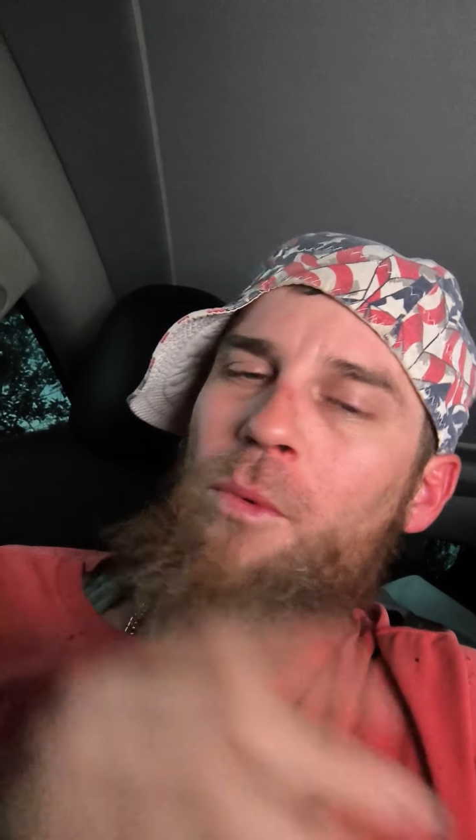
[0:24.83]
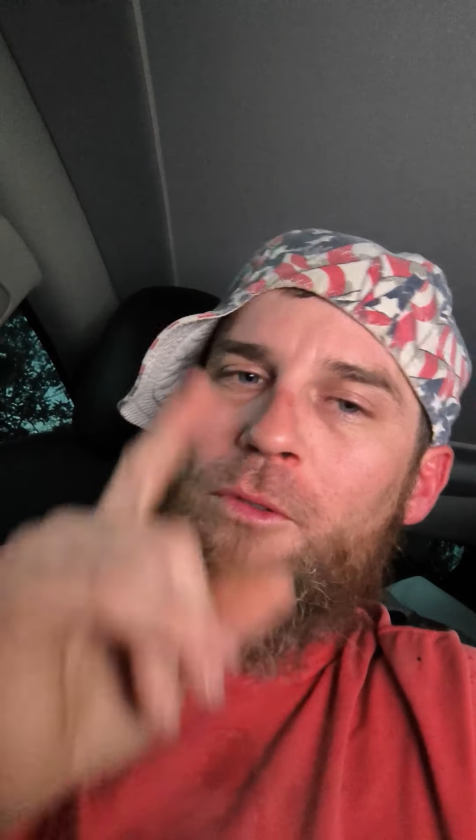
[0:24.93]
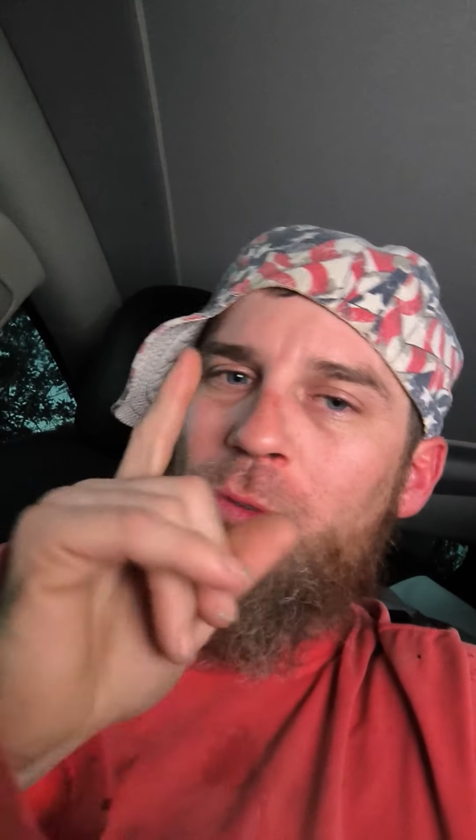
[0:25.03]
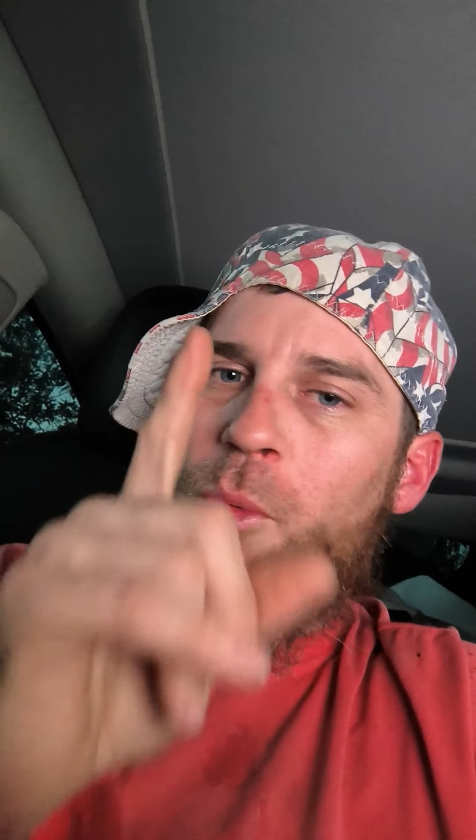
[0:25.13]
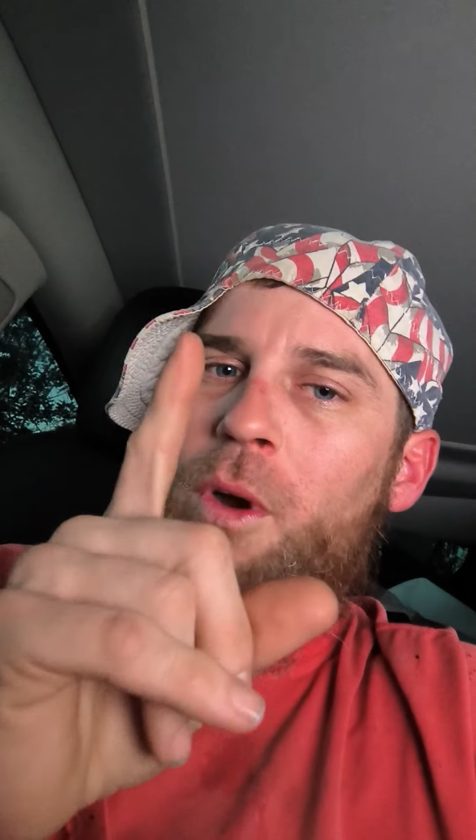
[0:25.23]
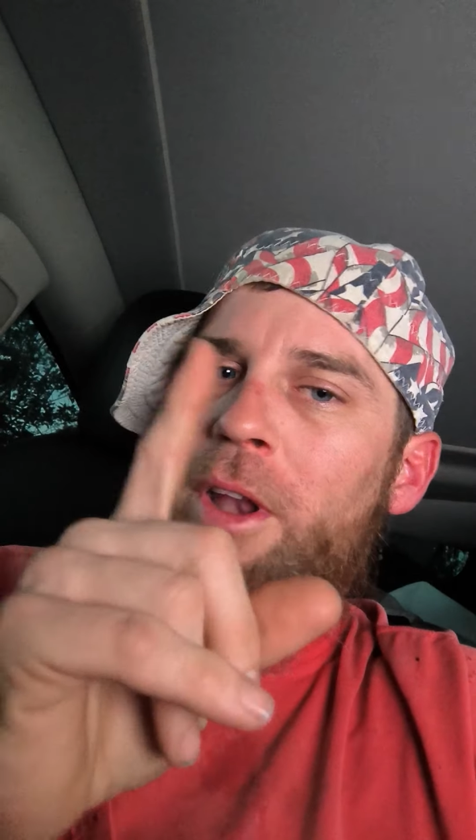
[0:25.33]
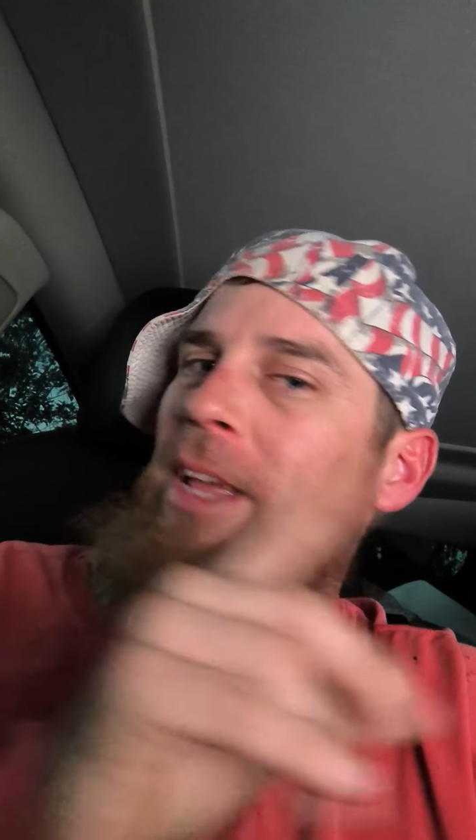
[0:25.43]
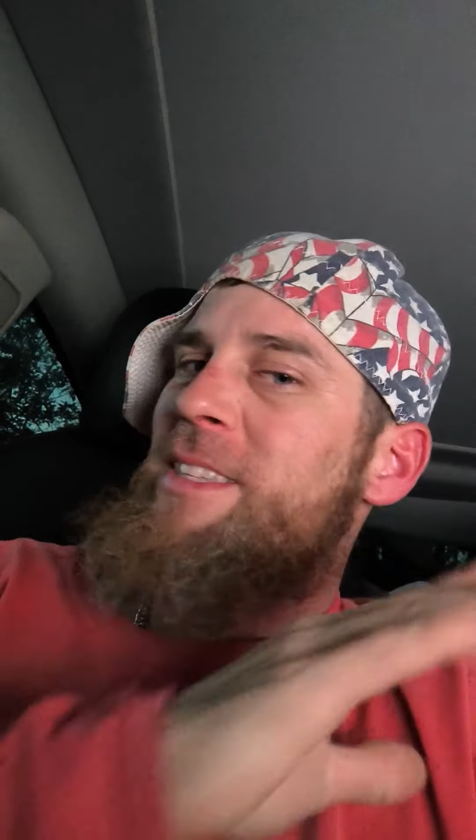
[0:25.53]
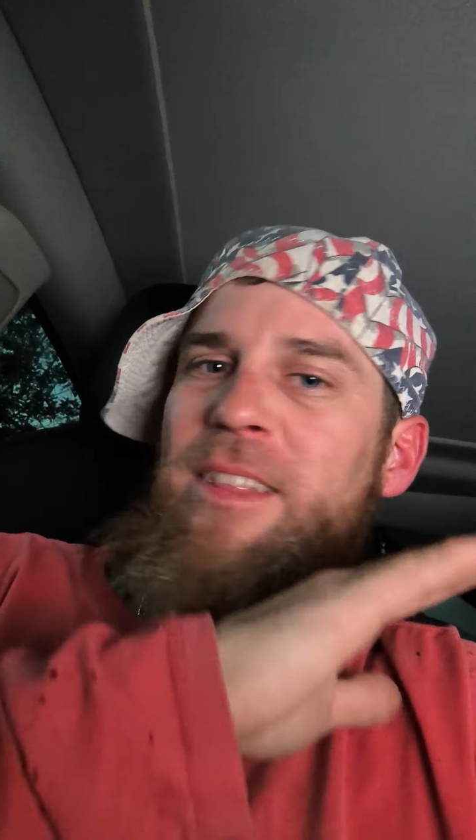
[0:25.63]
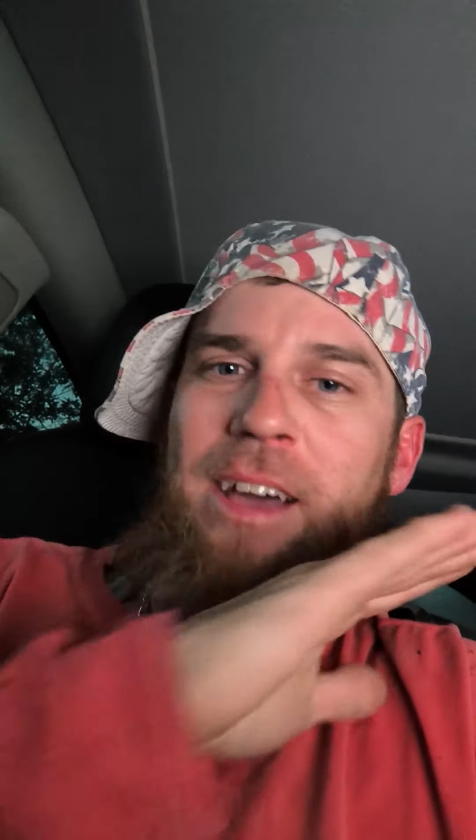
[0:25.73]
Well, for one,
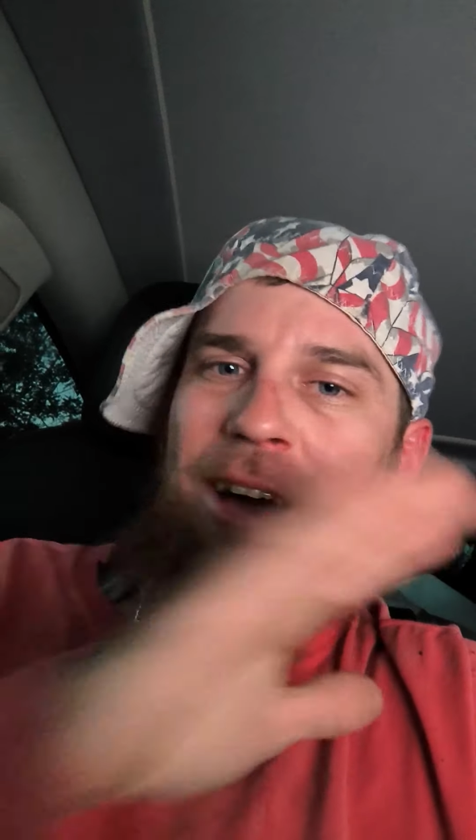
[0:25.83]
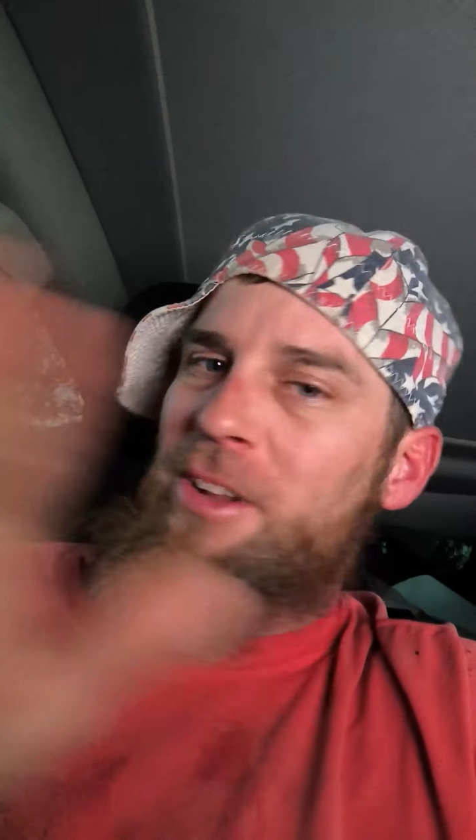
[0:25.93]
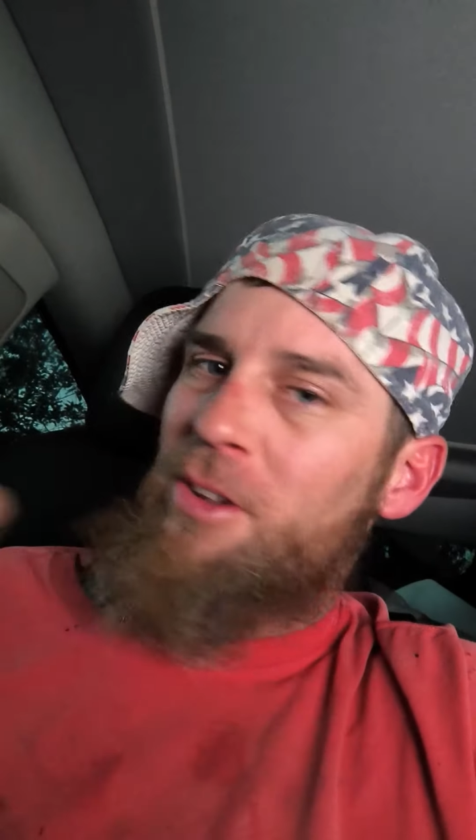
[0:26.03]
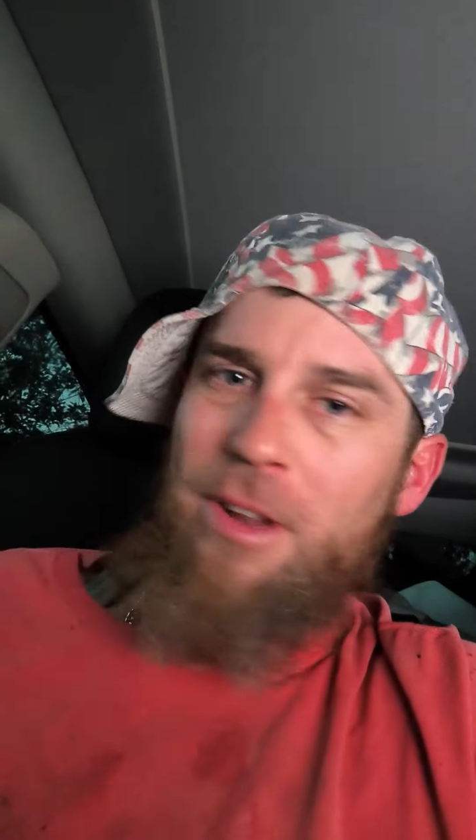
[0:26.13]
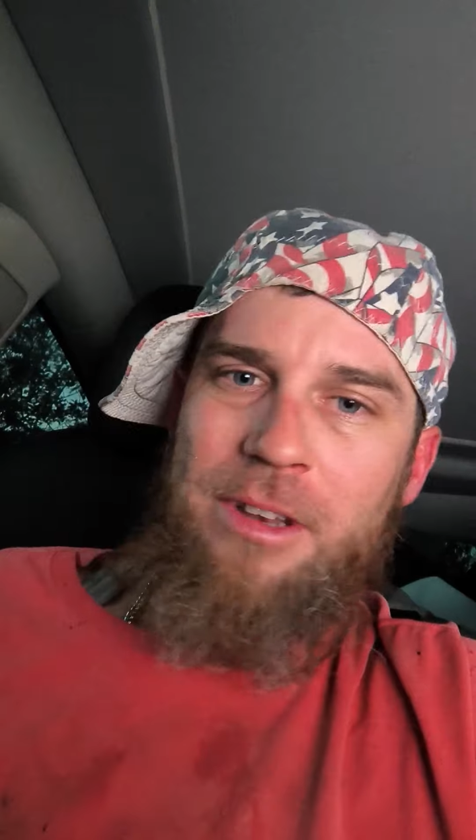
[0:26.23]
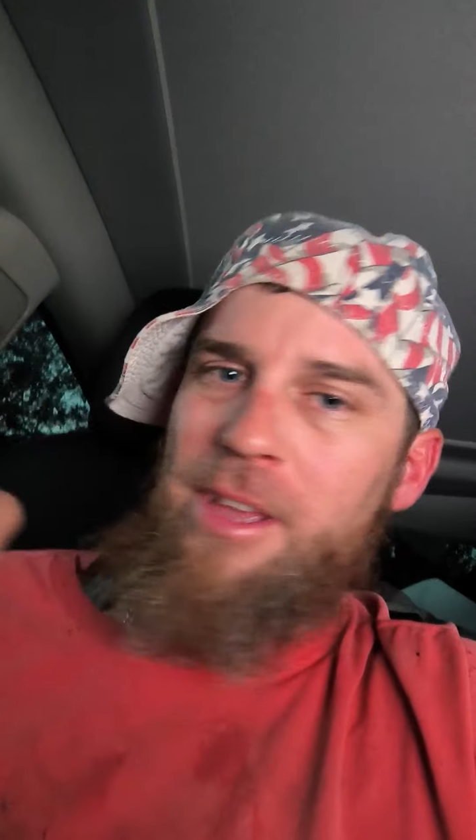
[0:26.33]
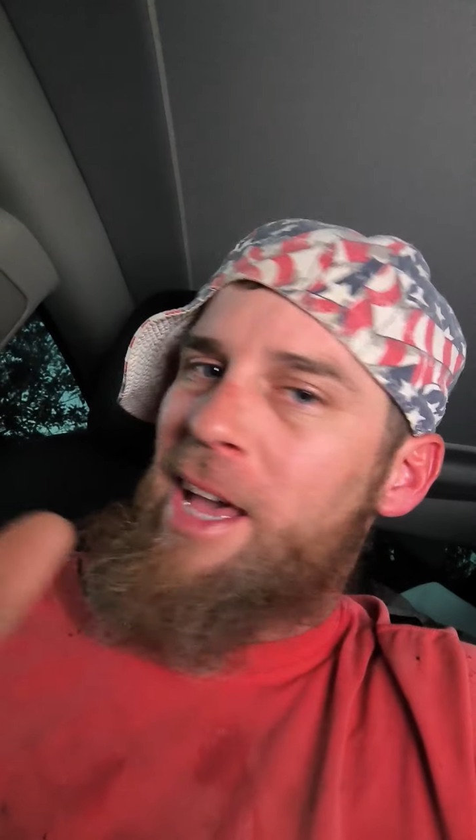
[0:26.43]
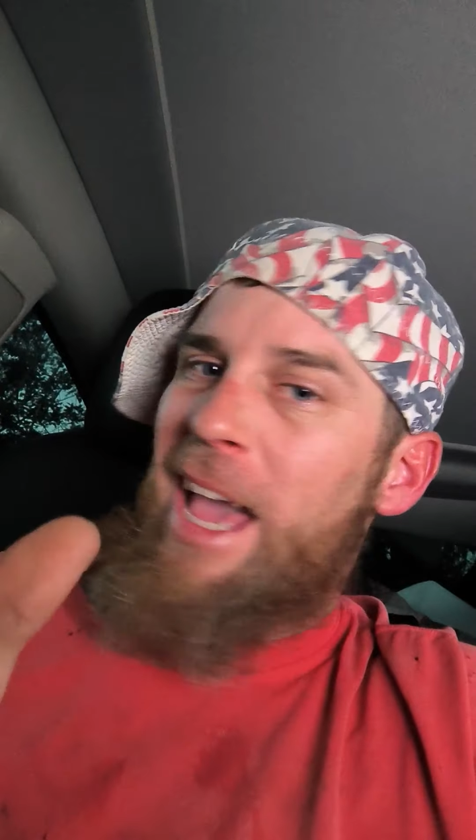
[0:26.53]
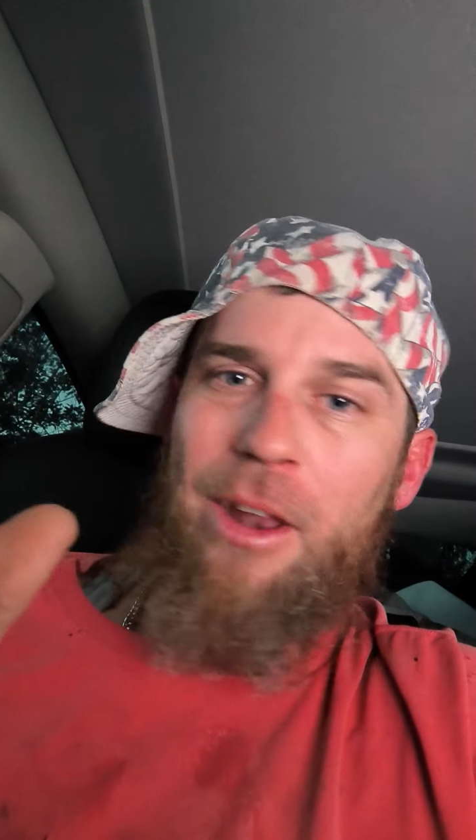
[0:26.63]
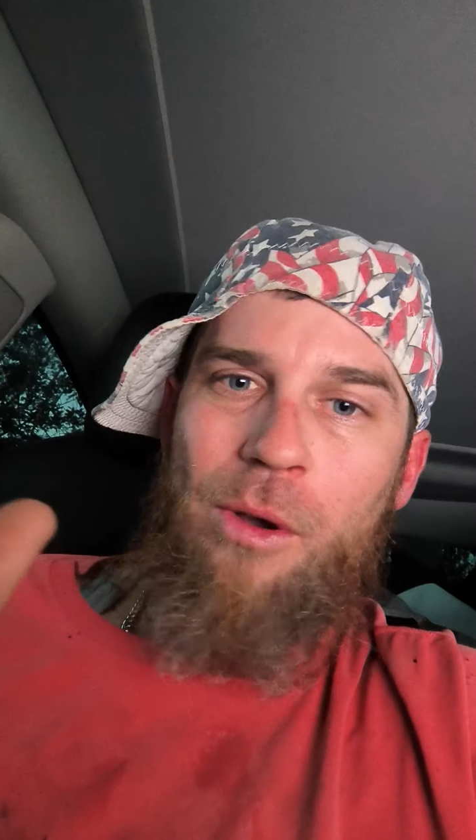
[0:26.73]
it's not a good
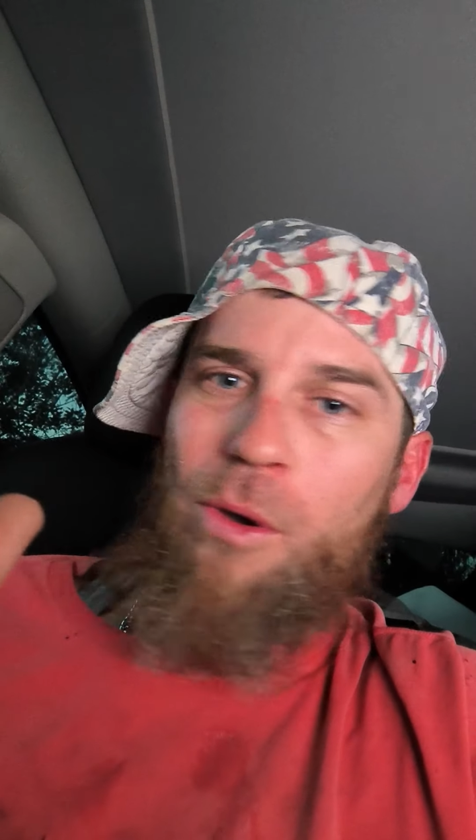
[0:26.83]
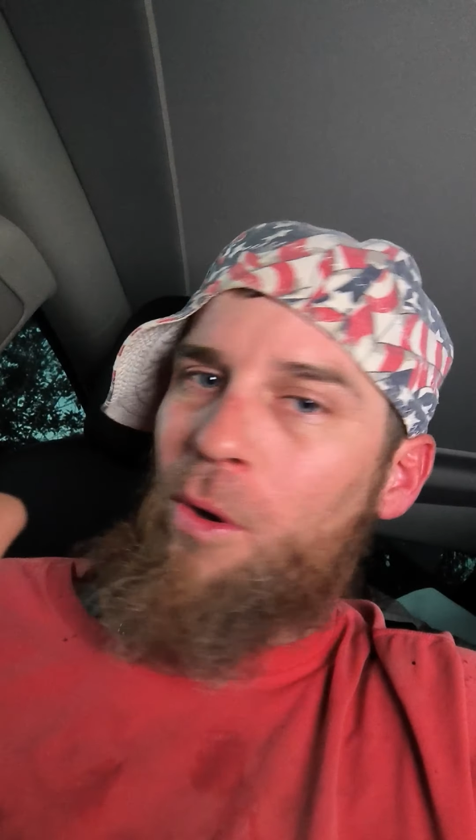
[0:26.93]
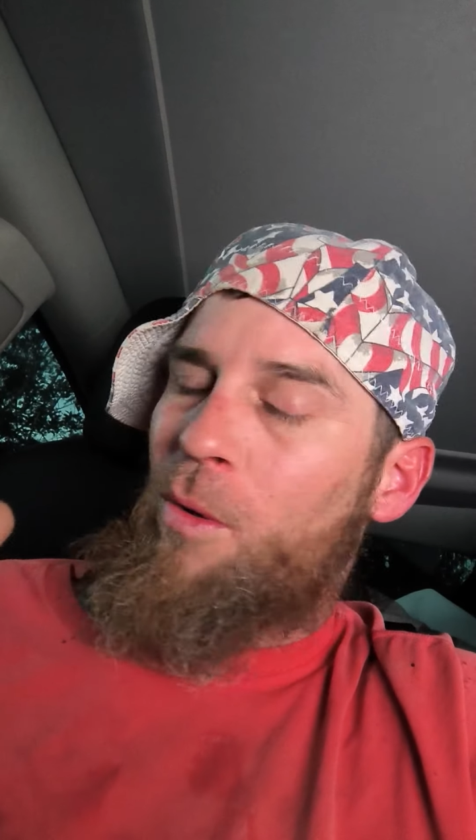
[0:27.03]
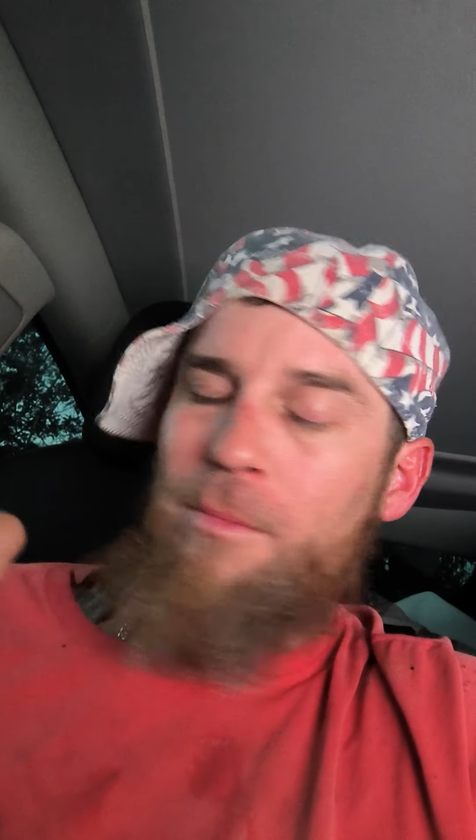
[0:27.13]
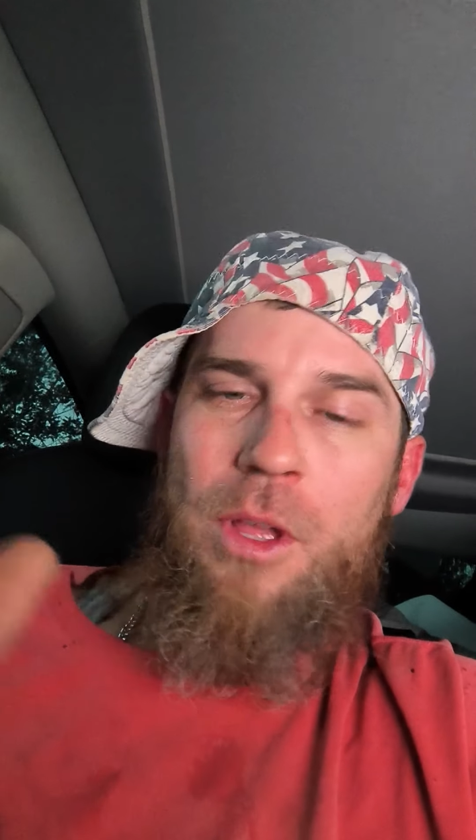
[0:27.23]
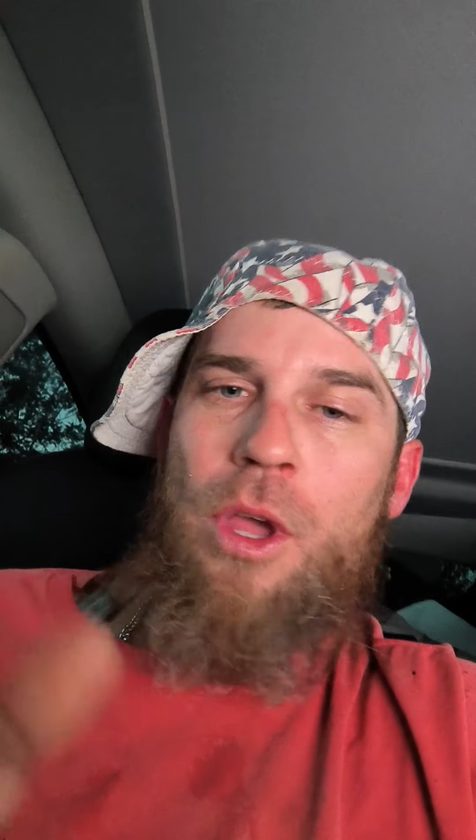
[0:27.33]
idea at all.